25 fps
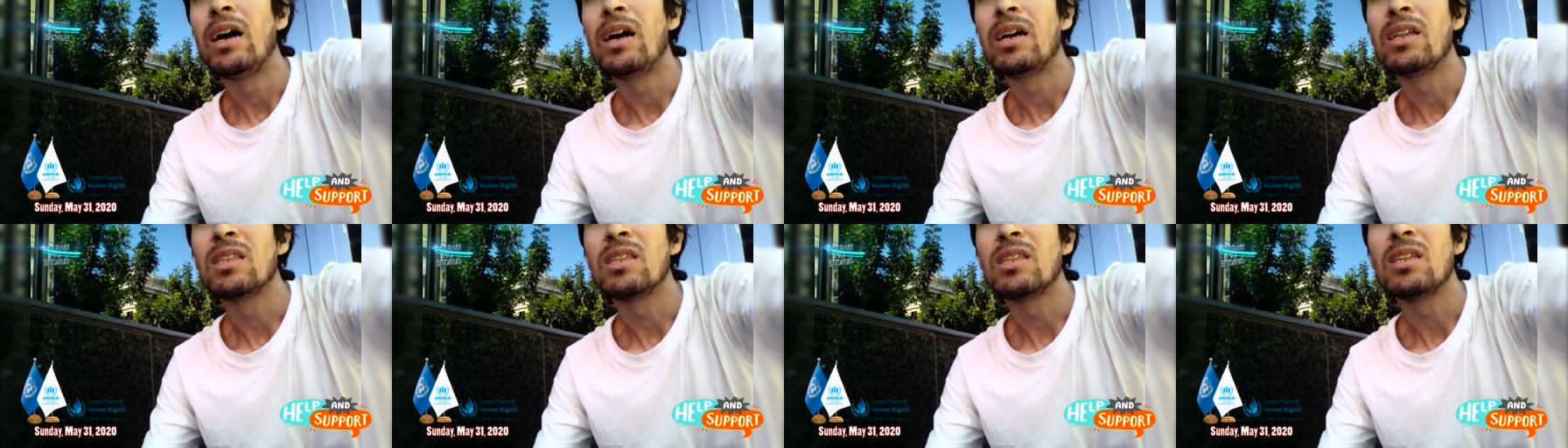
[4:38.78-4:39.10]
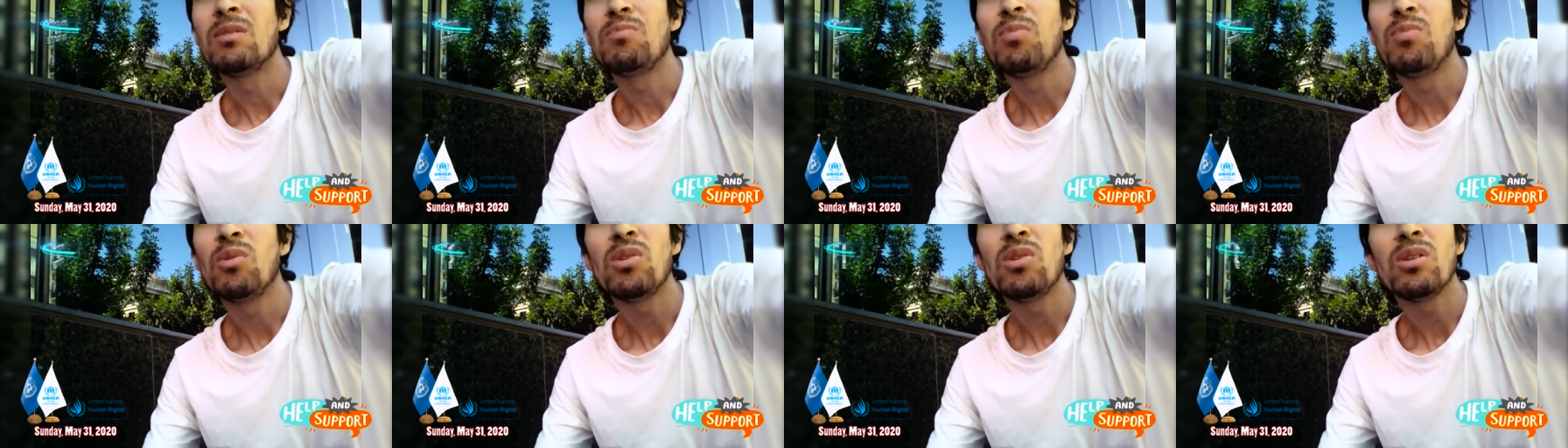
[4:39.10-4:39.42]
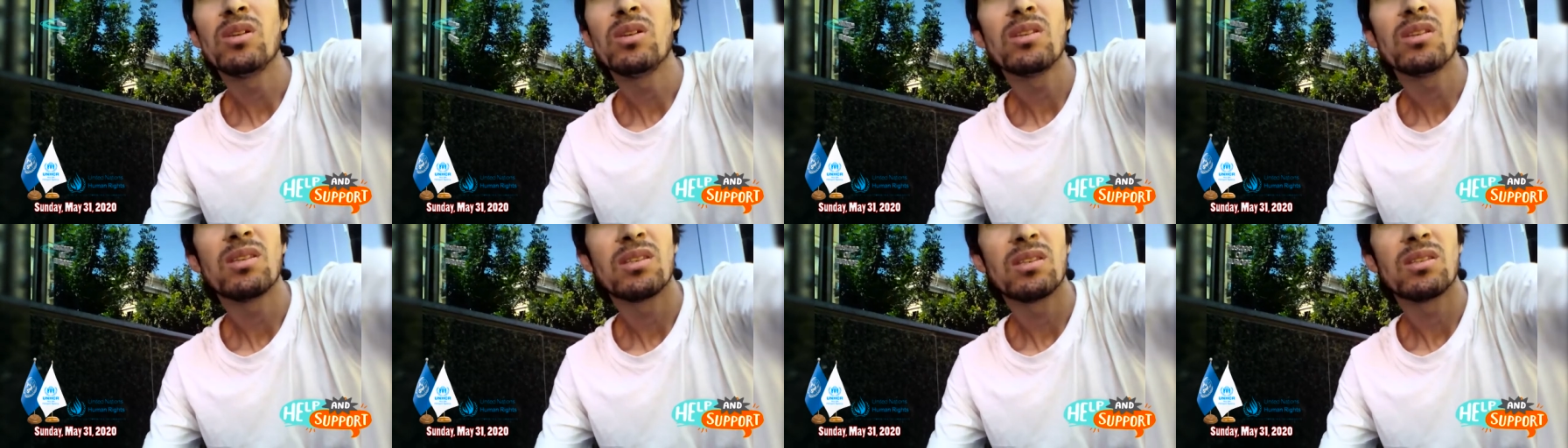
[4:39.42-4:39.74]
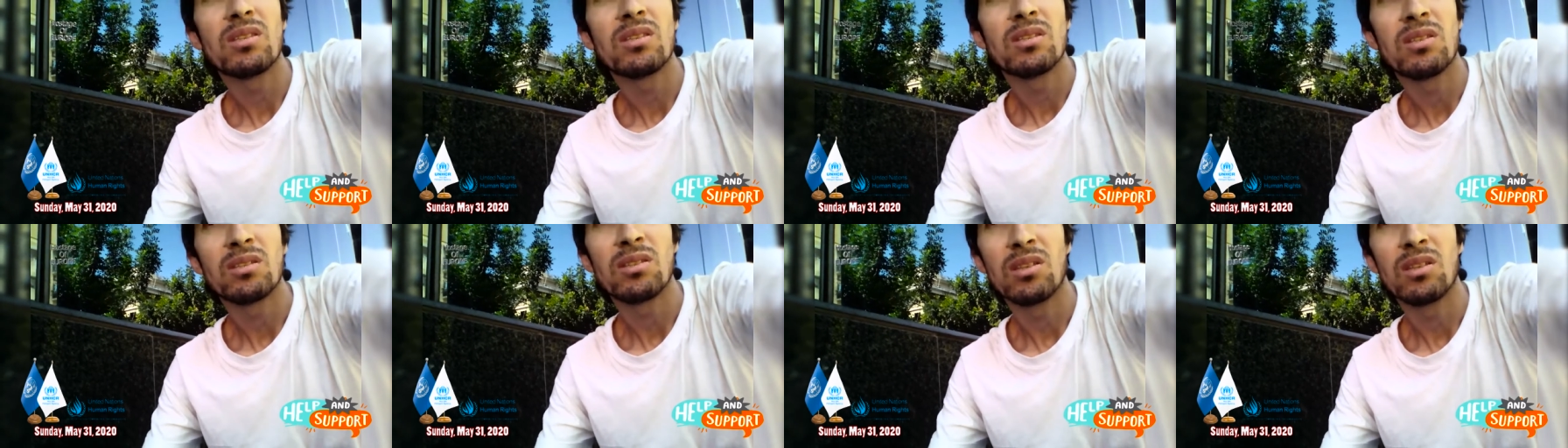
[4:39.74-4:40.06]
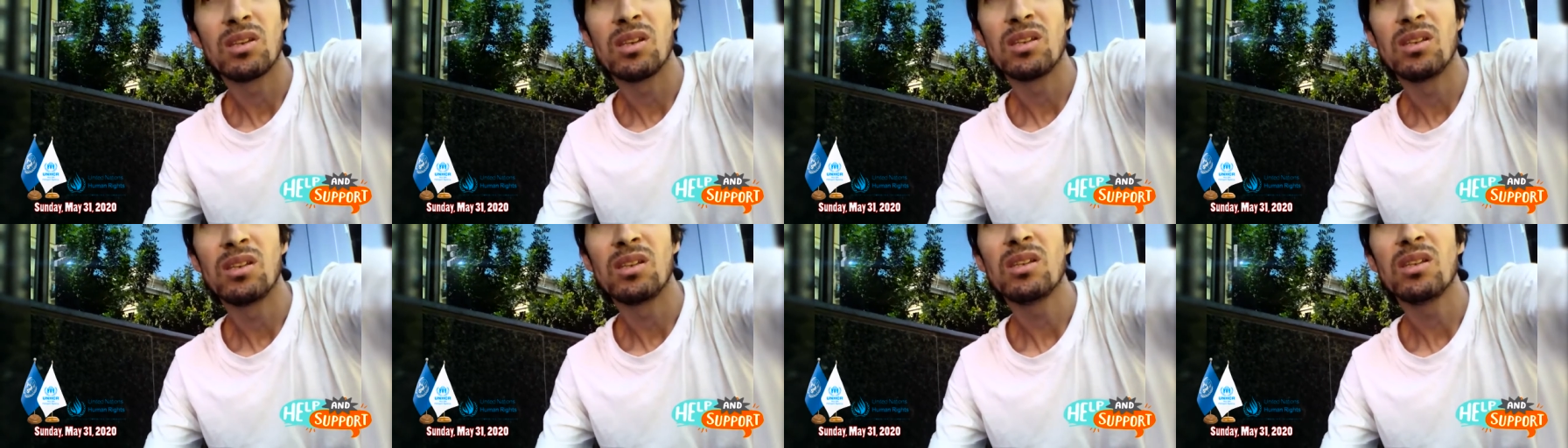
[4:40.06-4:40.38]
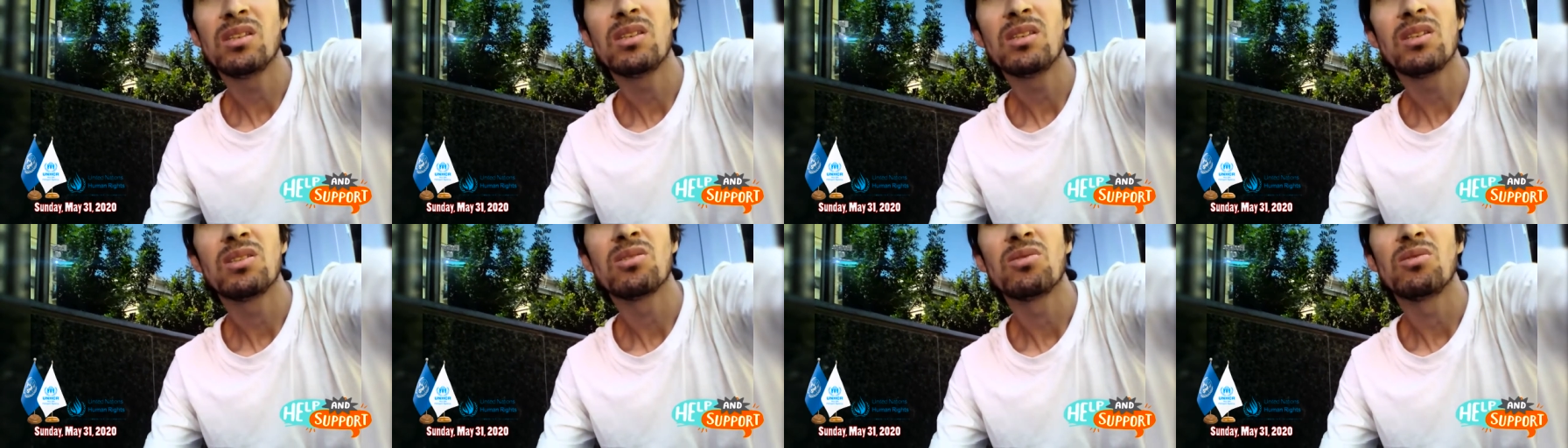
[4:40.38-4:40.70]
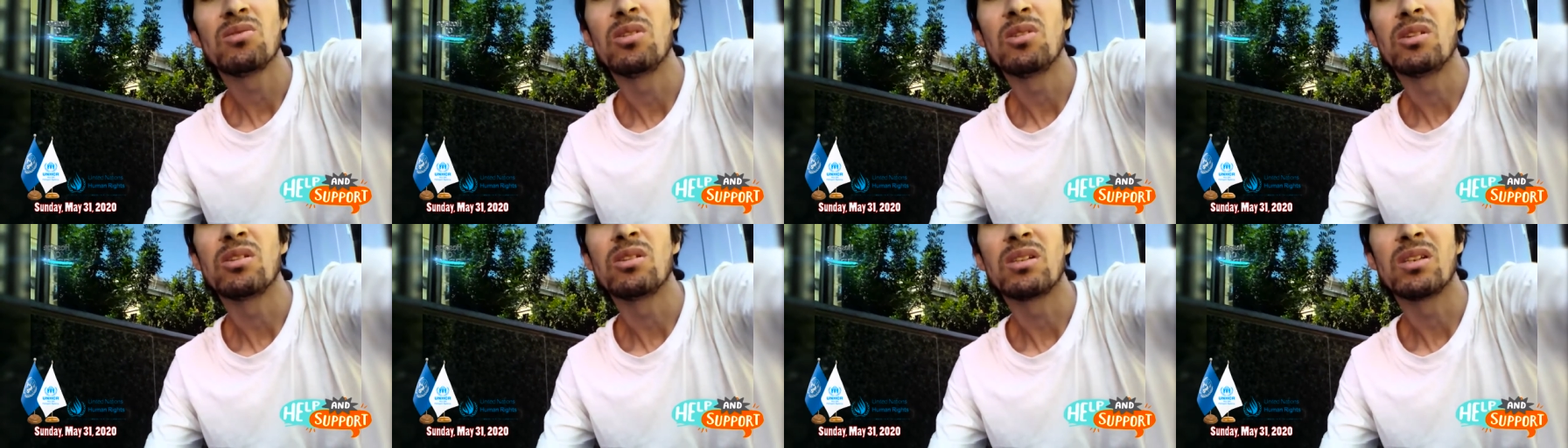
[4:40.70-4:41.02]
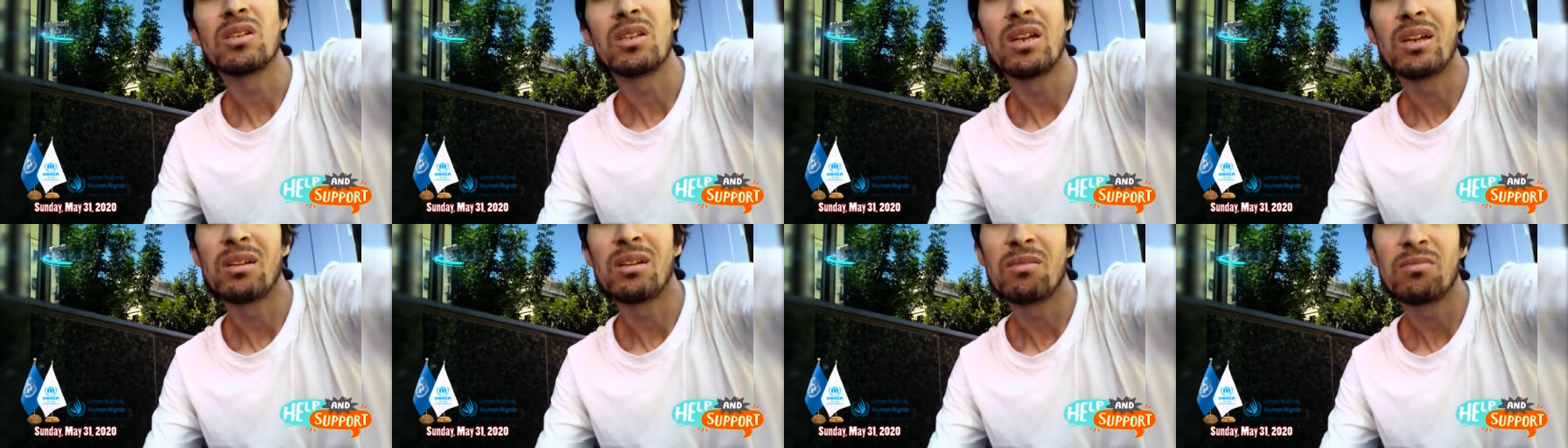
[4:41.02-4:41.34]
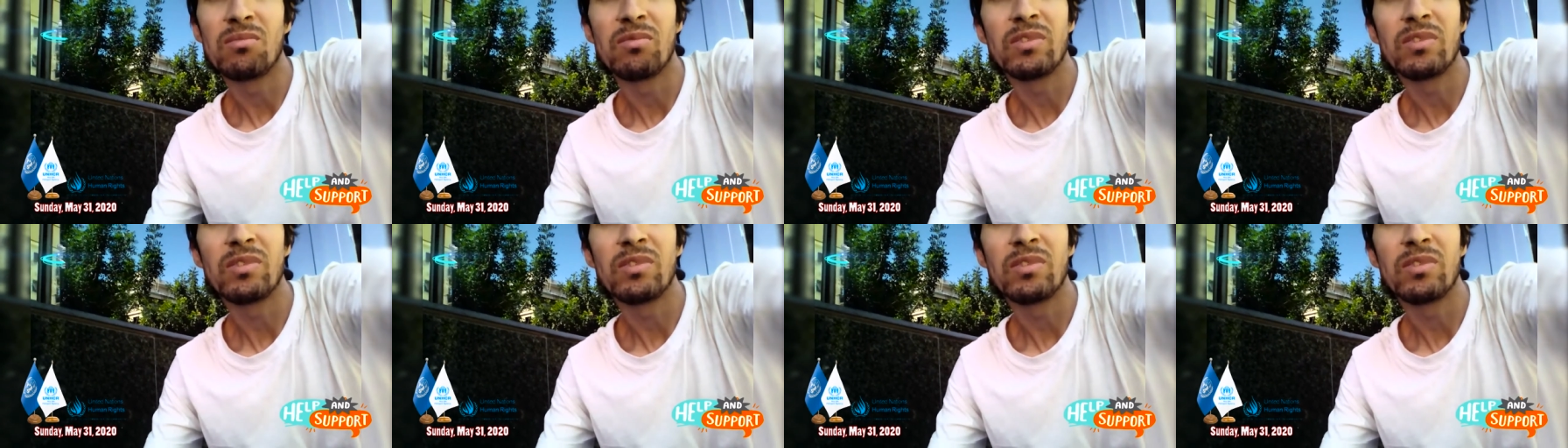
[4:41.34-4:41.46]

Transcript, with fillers: and the police did it or uh,